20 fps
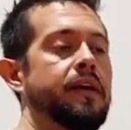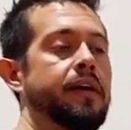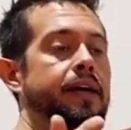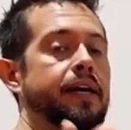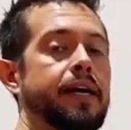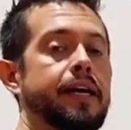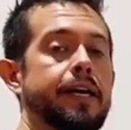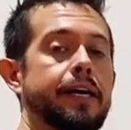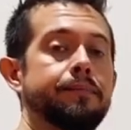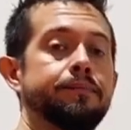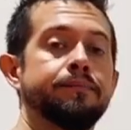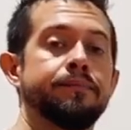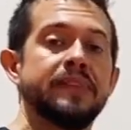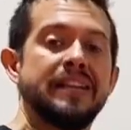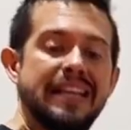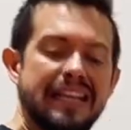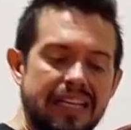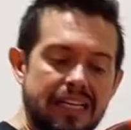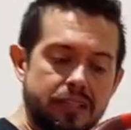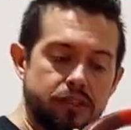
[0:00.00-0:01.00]
um,
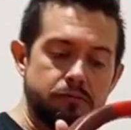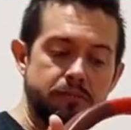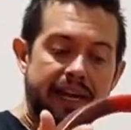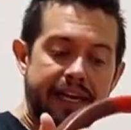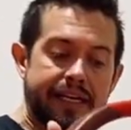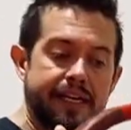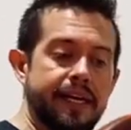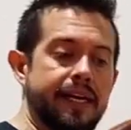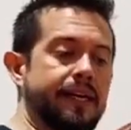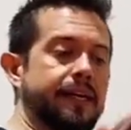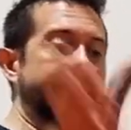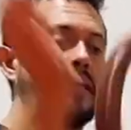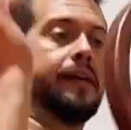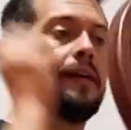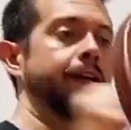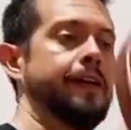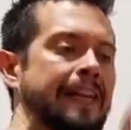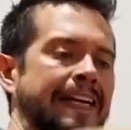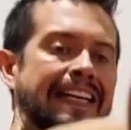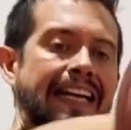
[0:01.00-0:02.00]
do my kick,
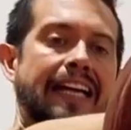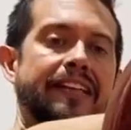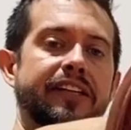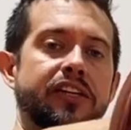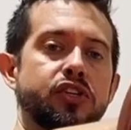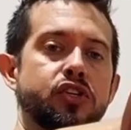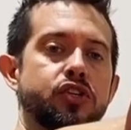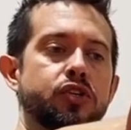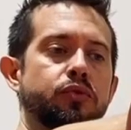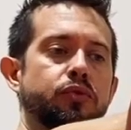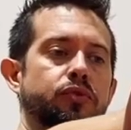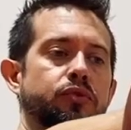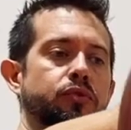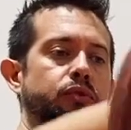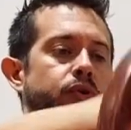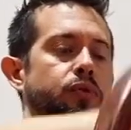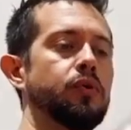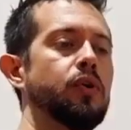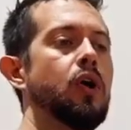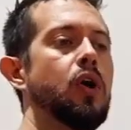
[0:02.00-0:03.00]
and then shoot
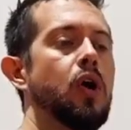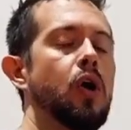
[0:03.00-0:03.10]
through.